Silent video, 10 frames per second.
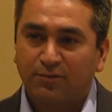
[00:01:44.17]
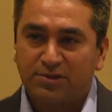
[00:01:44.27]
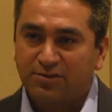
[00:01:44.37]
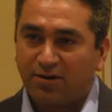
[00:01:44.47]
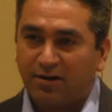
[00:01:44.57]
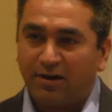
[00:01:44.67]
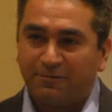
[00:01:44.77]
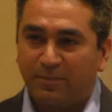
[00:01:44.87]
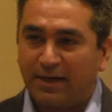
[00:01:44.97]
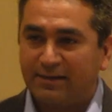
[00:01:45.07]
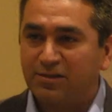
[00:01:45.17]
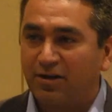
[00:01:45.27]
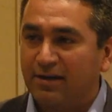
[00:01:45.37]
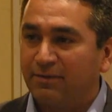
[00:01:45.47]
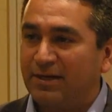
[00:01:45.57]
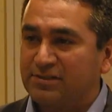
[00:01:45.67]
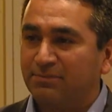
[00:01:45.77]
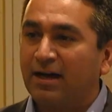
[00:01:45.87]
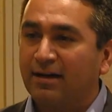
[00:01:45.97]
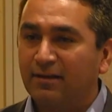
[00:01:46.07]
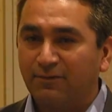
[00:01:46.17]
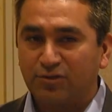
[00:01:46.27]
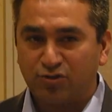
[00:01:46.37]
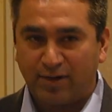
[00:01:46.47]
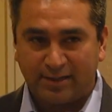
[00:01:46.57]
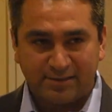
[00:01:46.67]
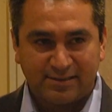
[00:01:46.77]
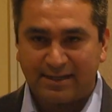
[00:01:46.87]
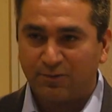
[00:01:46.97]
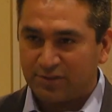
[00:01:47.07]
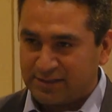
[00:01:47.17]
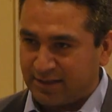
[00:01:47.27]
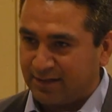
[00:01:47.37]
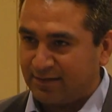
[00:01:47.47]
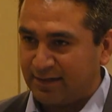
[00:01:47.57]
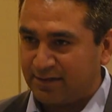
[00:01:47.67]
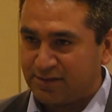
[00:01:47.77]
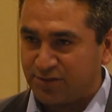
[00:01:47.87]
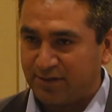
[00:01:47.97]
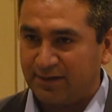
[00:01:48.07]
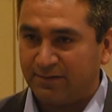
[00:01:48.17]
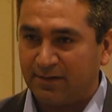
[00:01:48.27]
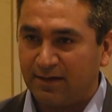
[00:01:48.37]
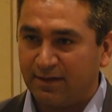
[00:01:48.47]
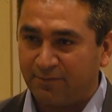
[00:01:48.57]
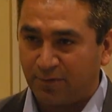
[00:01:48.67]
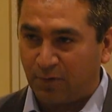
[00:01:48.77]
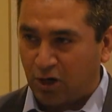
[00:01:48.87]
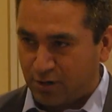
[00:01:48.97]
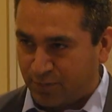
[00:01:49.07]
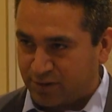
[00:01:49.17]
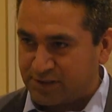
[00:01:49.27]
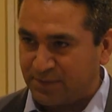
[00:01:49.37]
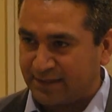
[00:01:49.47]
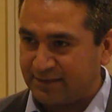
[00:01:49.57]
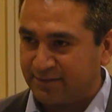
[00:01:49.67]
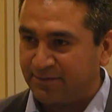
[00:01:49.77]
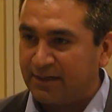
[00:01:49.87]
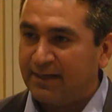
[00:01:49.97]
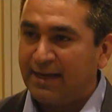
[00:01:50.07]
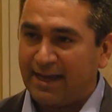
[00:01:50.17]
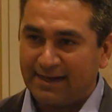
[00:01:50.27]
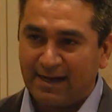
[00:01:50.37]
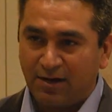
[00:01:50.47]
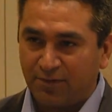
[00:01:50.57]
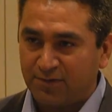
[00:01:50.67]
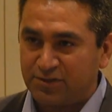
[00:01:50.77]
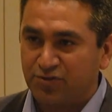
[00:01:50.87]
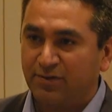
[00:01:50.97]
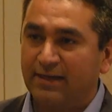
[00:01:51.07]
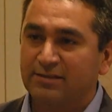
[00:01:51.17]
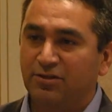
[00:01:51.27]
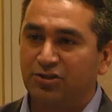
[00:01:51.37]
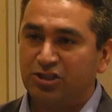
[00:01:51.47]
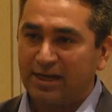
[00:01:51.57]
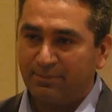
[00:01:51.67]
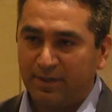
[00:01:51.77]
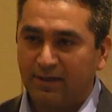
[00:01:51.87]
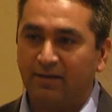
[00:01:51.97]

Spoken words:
we'll start off by talking about some high-level trends that we're seeing in the industry from our perspective and how those trends are shaping